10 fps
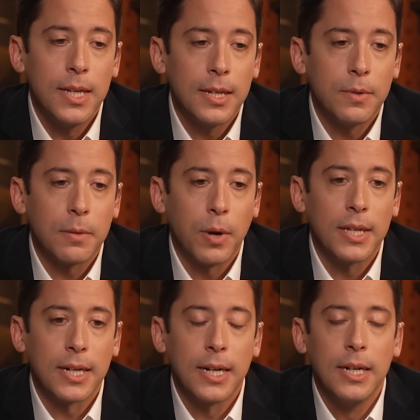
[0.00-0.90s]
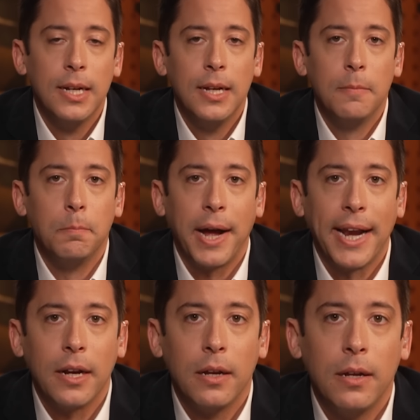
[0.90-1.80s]
since he was the president.
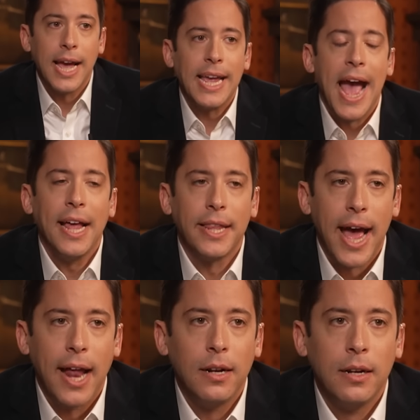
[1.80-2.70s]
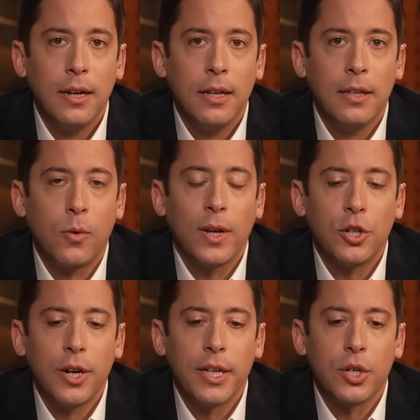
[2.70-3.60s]
But yeah, he had that. The
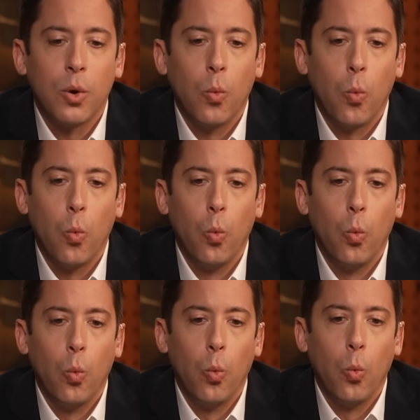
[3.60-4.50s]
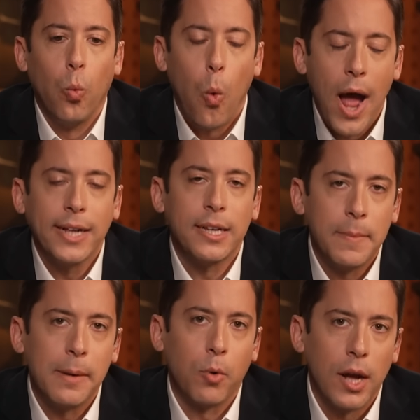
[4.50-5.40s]
question is, why is
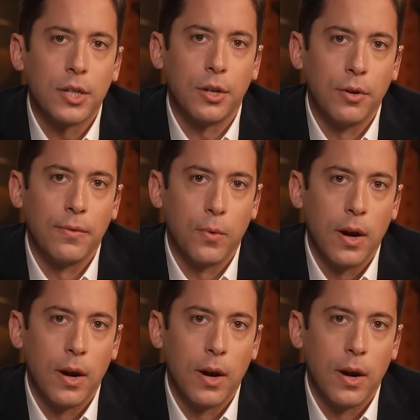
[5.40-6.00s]
he being prosecuted